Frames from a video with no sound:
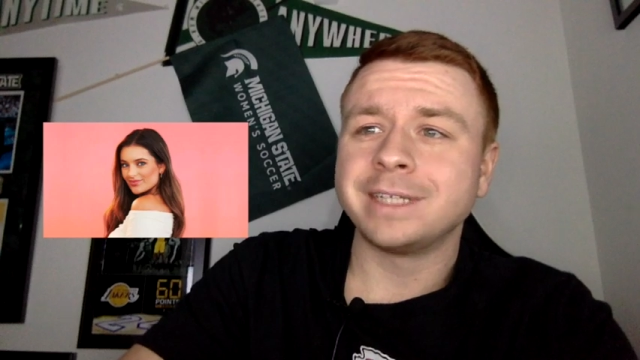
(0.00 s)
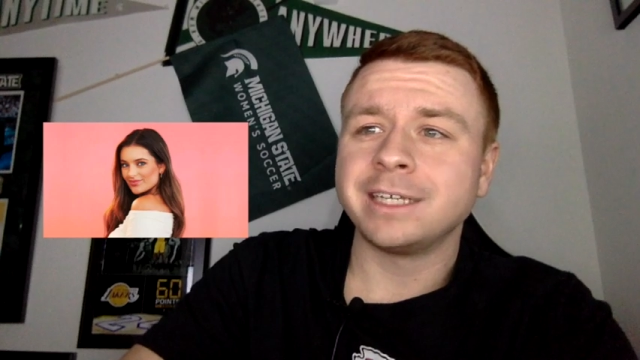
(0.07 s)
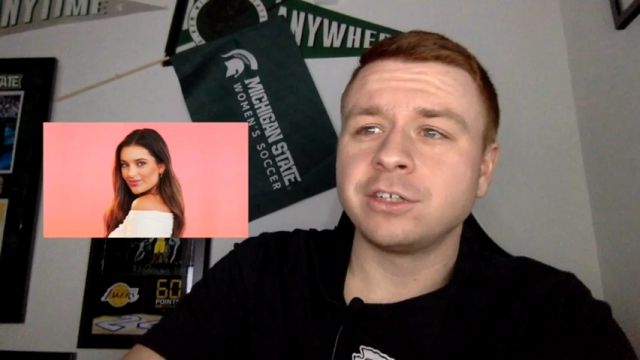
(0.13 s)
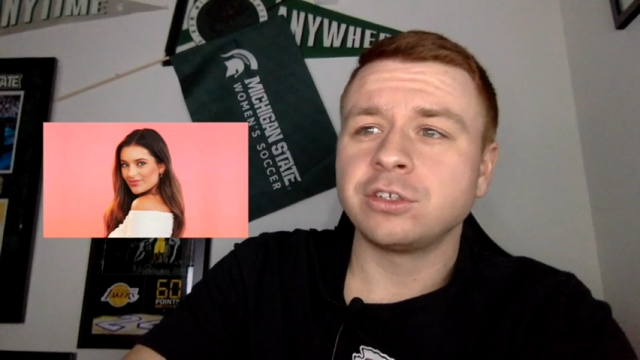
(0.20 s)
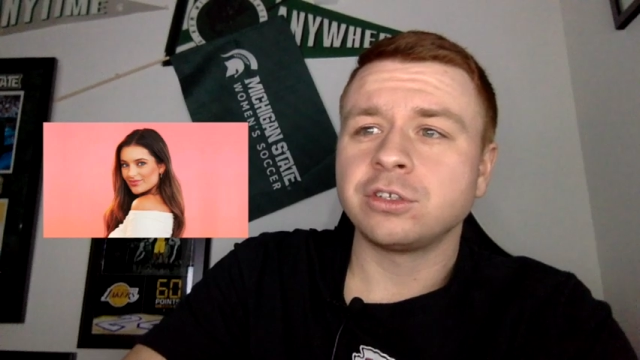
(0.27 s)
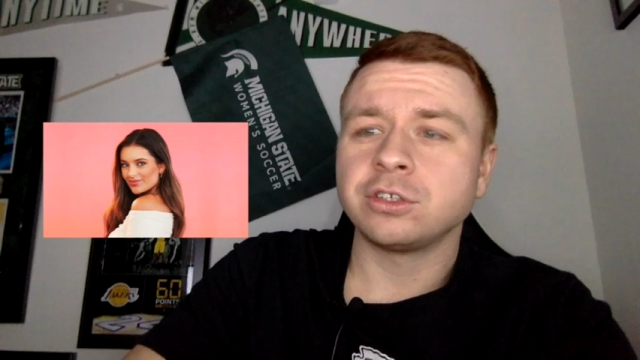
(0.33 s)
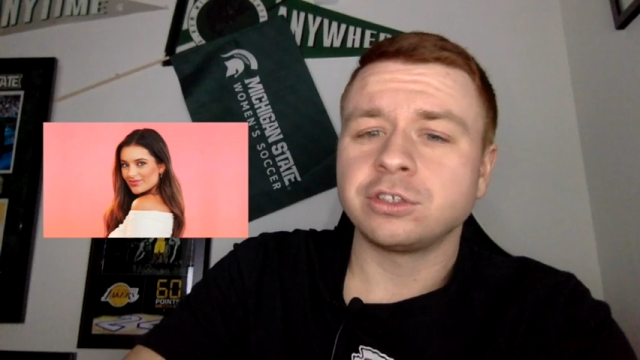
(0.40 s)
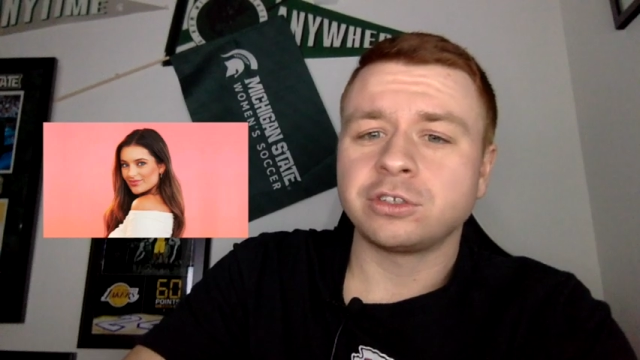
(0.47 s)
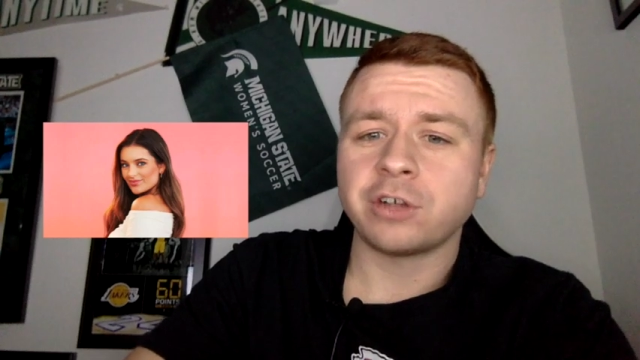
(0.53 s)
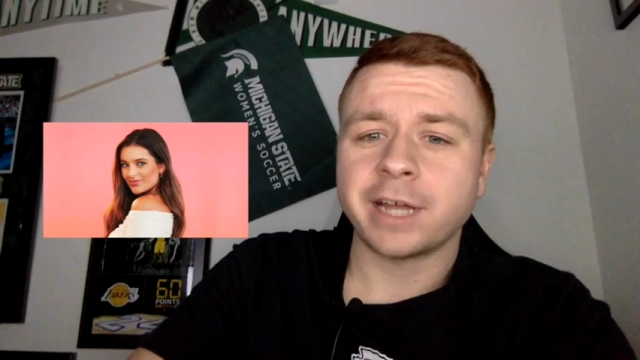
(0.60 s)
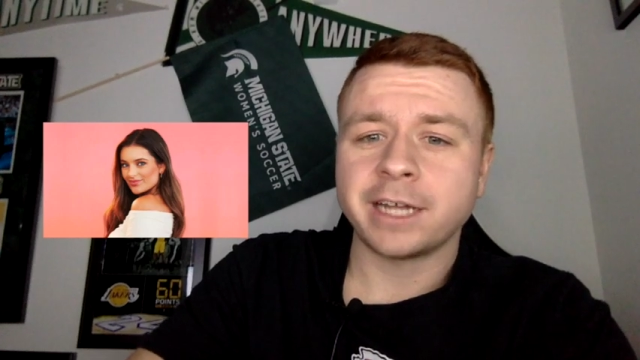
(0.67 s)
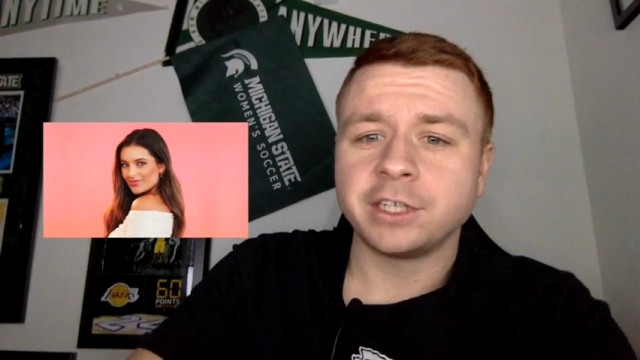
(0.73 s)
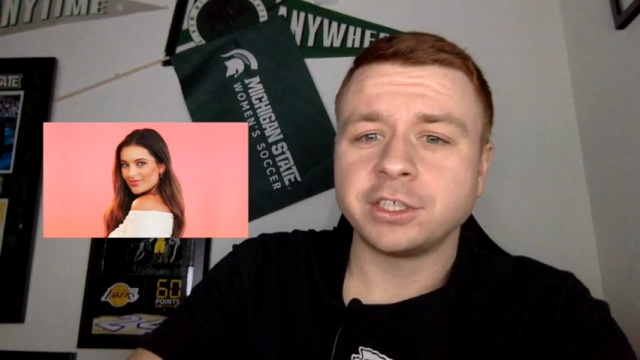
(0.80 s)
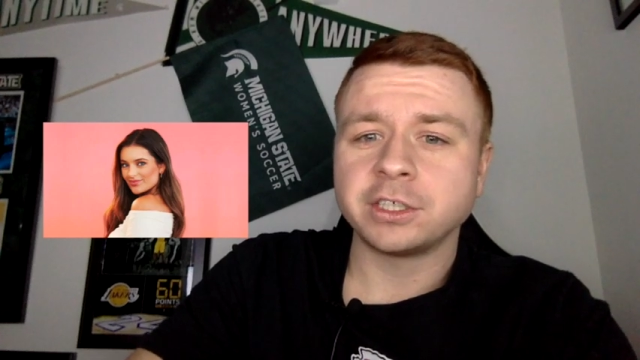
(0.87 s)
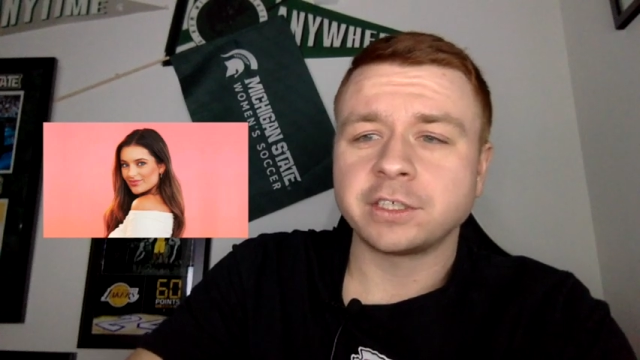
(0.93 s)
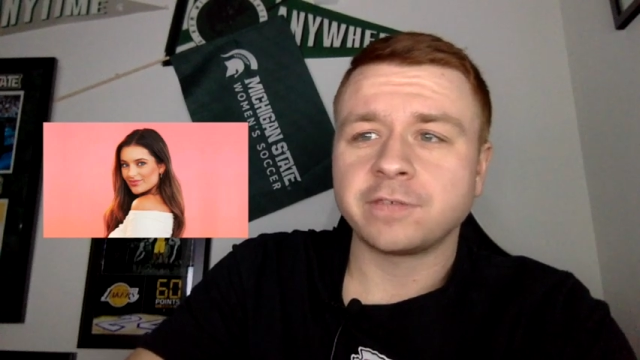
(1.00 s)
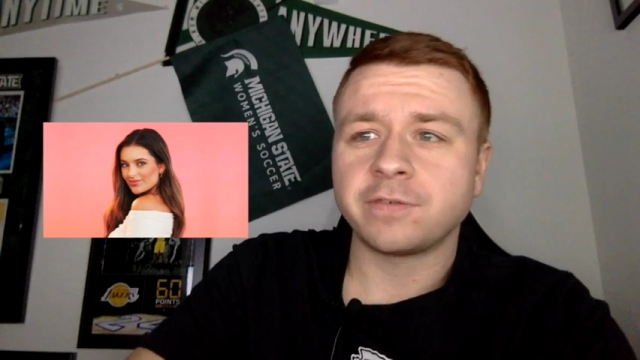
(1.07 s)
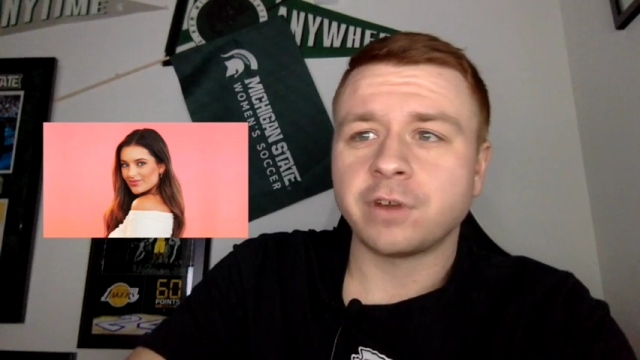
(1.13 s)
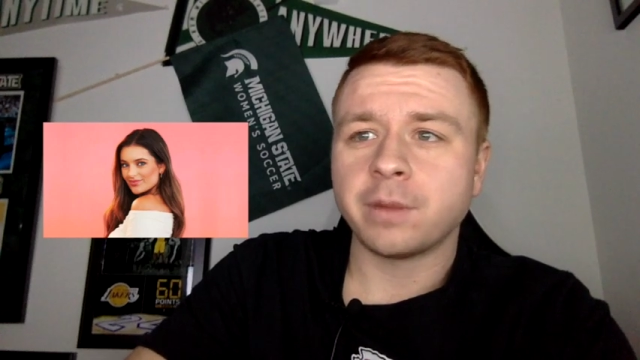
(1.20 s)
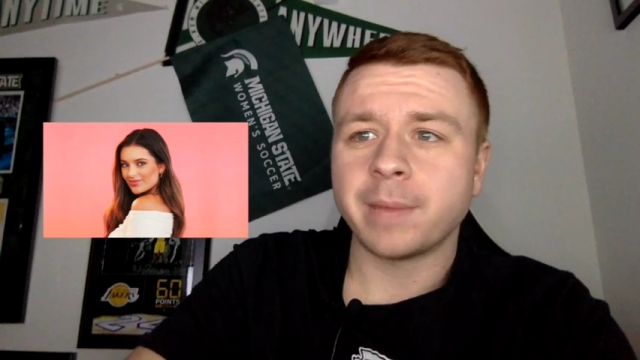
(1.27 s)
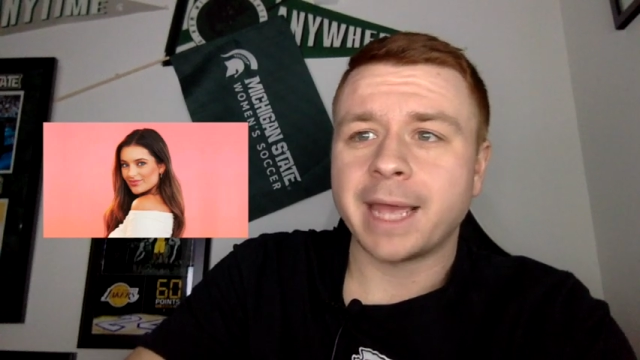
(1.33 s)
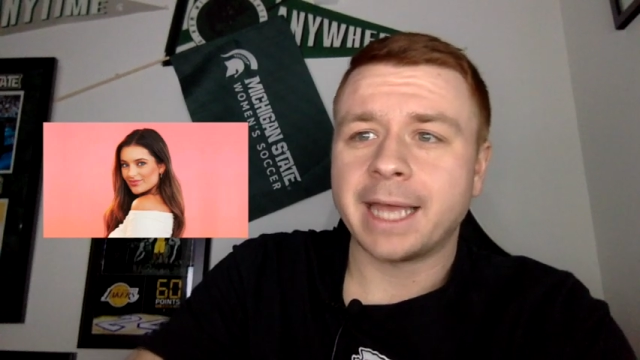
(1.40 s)
digital strategist
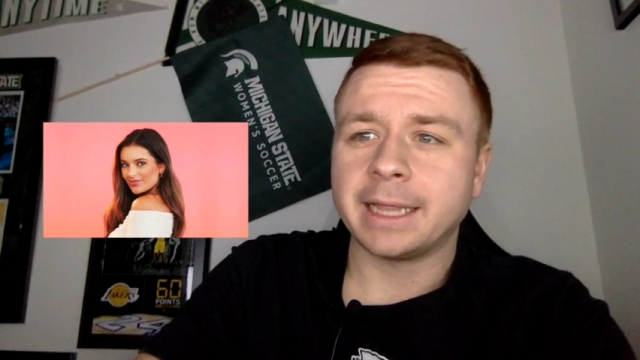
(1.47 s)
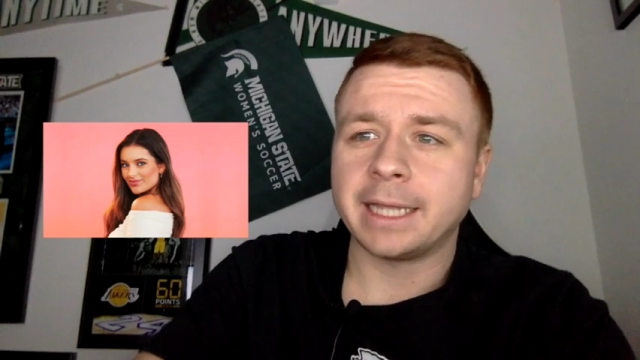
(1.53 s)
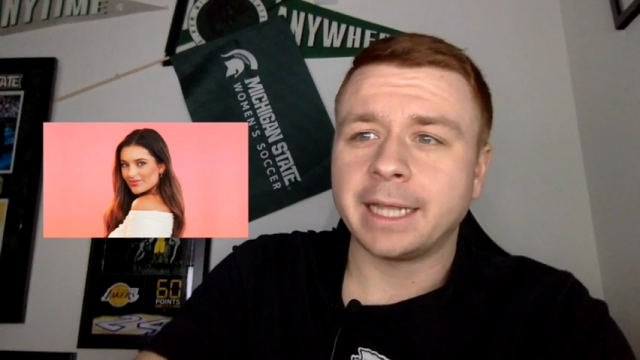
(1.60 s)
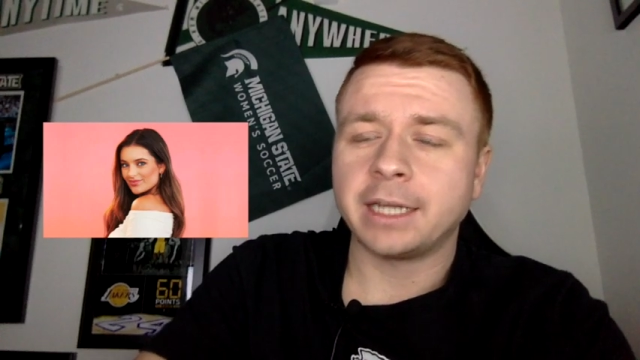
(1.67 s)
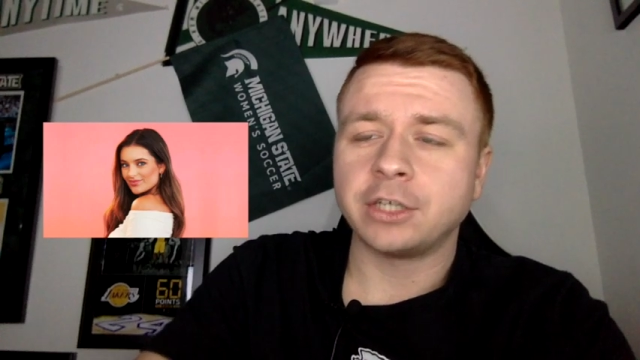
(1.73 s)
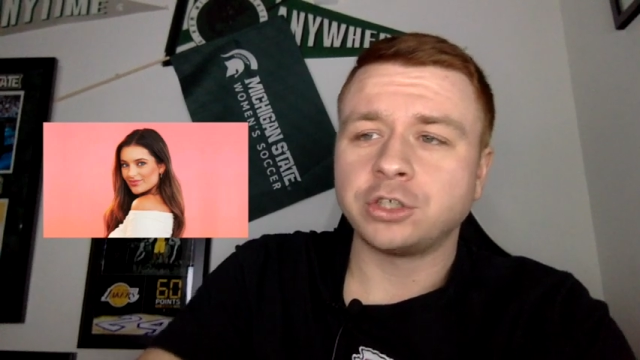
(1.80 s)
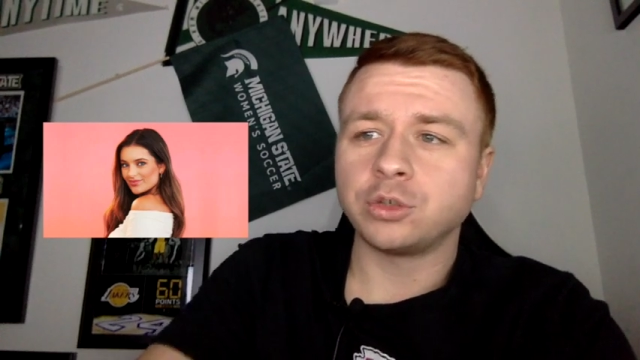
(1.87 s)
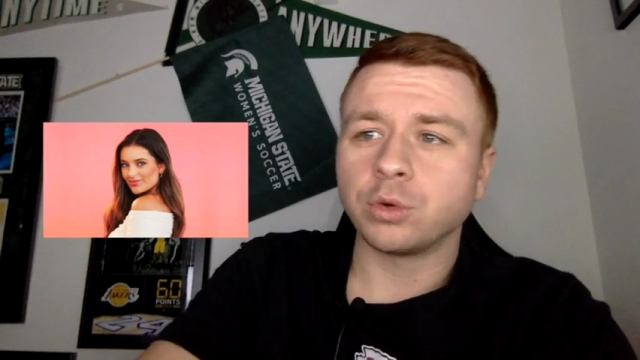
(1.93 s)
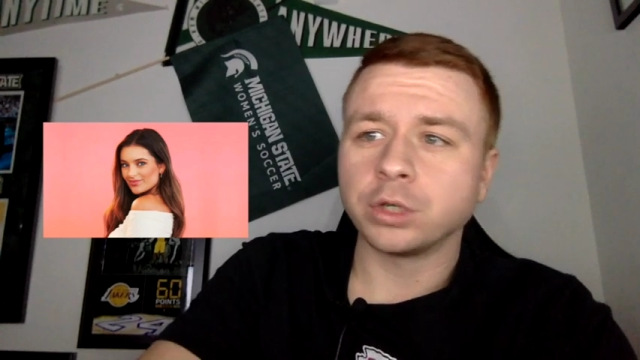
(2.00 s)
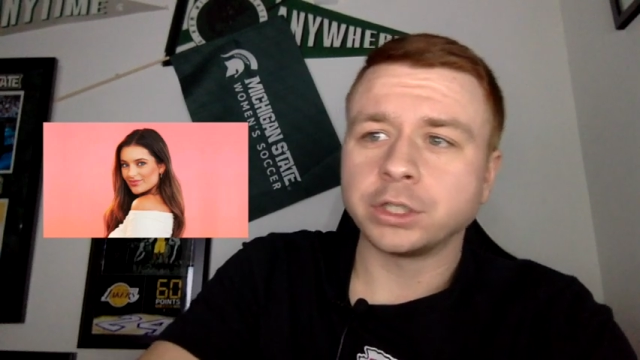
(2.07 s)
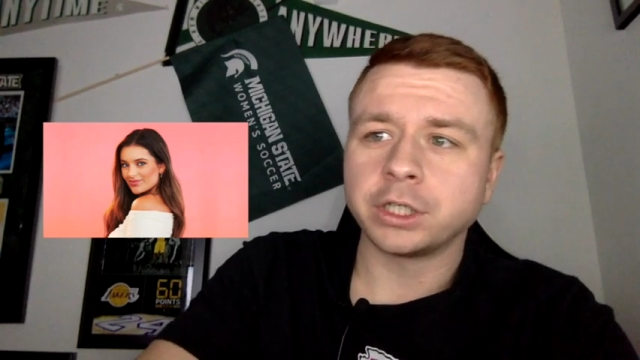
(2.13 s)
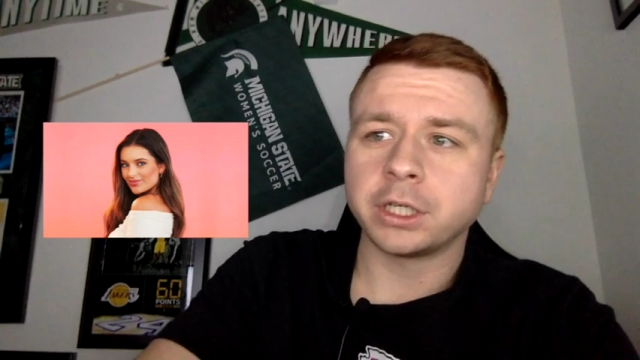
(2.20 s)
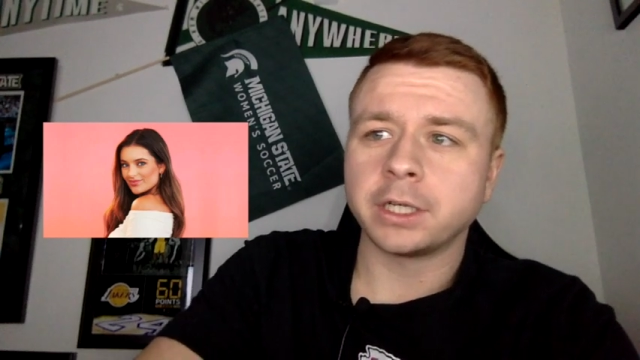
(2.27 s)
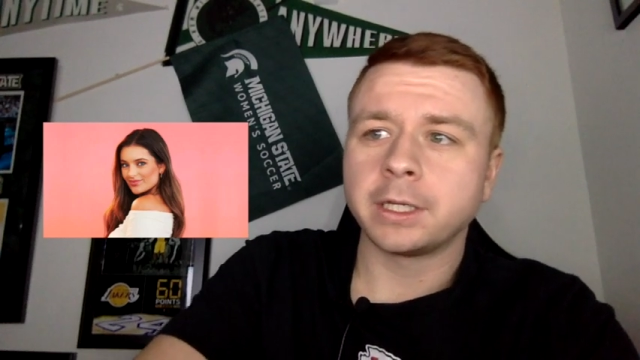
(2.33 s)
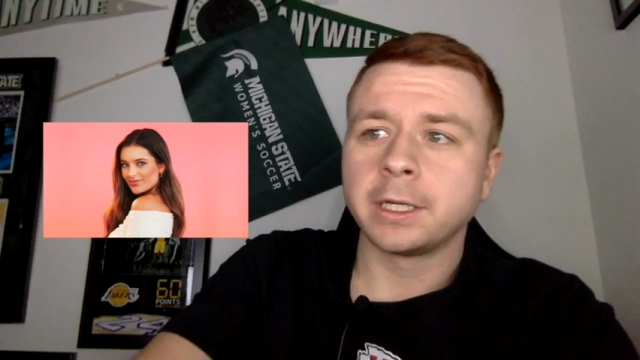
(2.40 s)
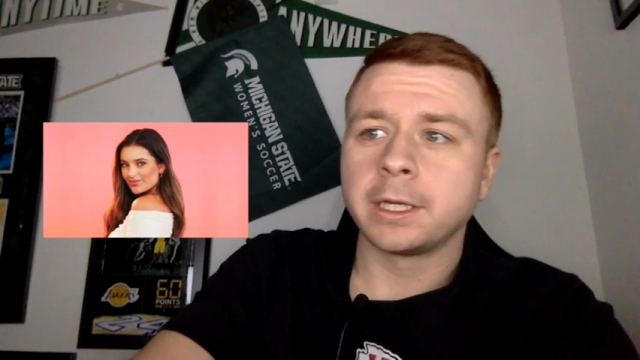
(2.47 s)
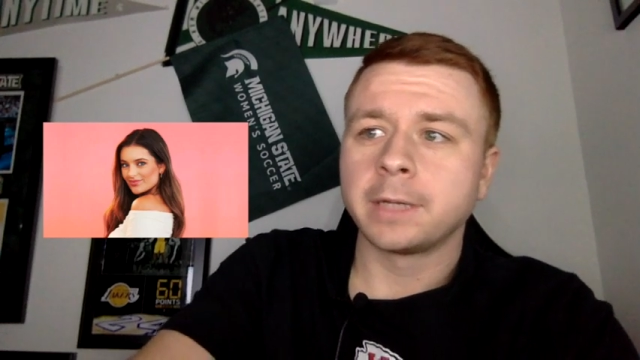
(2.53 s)
from Atlanta, Georgia.